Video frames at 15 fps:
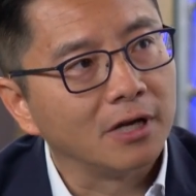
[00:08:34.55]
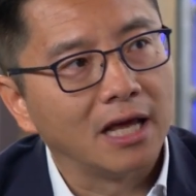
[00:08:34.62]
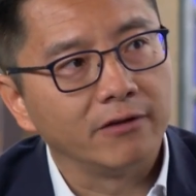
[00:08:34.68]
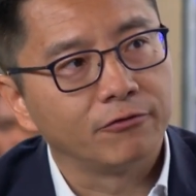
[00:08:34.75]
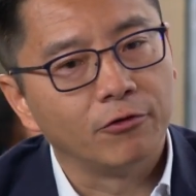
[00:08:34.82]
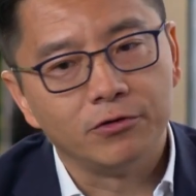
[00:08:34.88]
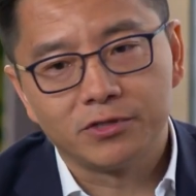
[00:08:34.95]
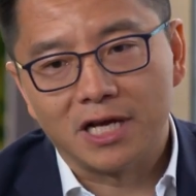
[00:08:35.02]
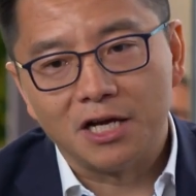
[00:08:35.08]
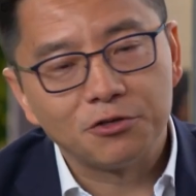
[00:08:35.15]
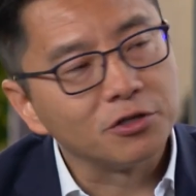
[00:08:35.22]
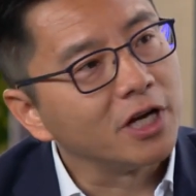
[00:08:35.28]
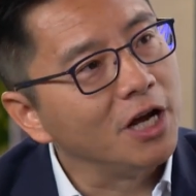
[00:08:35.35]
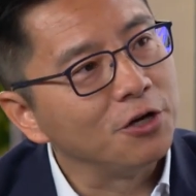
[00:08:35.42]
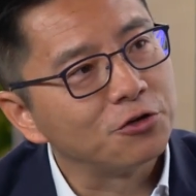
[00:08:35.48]
Like for instance,
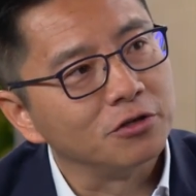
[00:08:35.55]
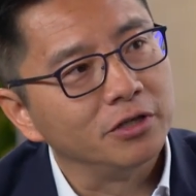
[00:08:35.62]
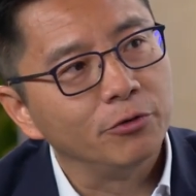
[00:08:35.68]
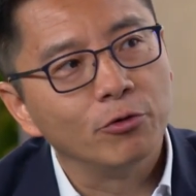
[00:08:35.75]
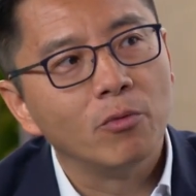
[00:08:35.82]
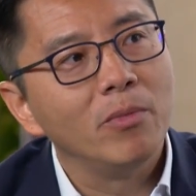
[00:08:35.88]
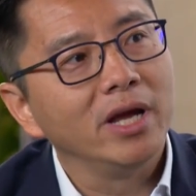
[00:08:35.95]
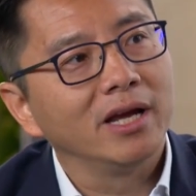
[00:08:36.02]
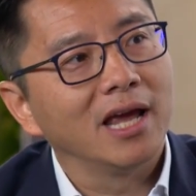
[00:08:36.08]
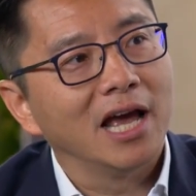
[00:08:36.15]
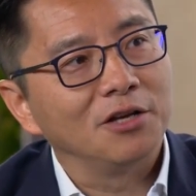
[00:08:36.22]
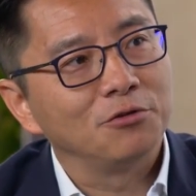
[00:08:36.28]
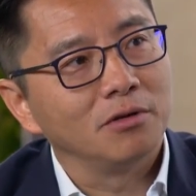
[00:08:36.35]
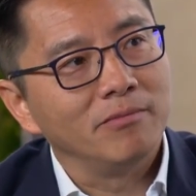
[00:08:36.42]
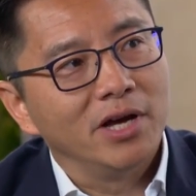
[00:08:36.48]
education, you will make
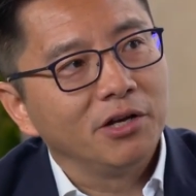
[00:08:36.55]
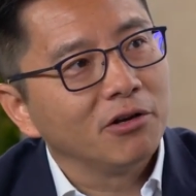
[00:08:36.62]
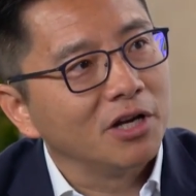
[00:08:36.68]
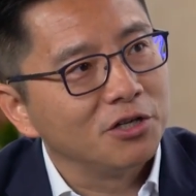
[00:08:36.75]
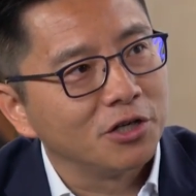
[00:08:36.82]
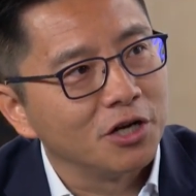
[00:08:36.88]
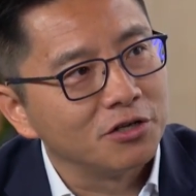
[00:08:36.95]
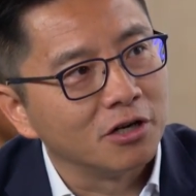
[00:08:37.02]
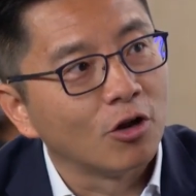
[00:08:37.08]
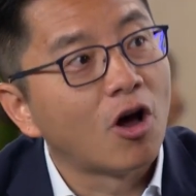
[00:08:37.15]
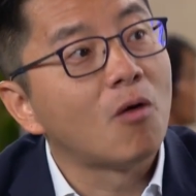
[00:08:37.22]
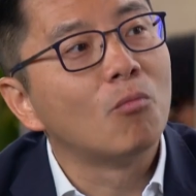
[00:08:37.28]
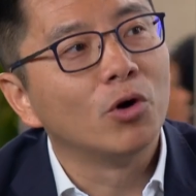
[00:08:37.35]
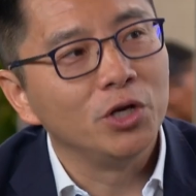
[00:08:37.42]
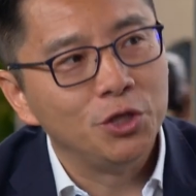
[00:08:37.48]
medical education a
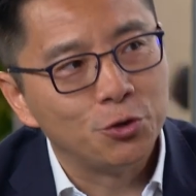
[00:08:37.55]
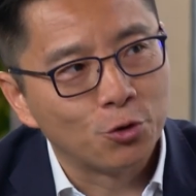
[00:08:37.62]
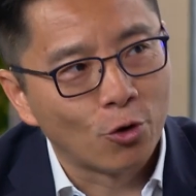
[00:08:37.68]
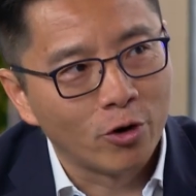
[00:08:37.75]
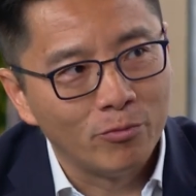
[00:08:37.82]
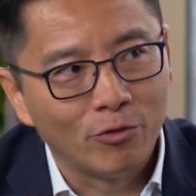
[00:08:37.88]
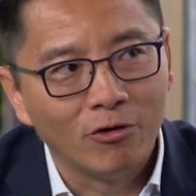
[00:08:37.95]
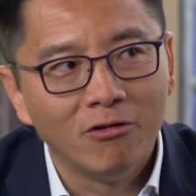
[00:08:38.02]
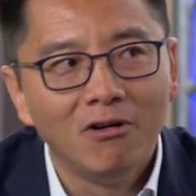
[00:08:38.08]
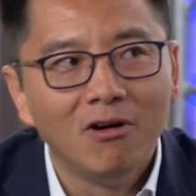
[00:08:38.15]
lot more enjoyable.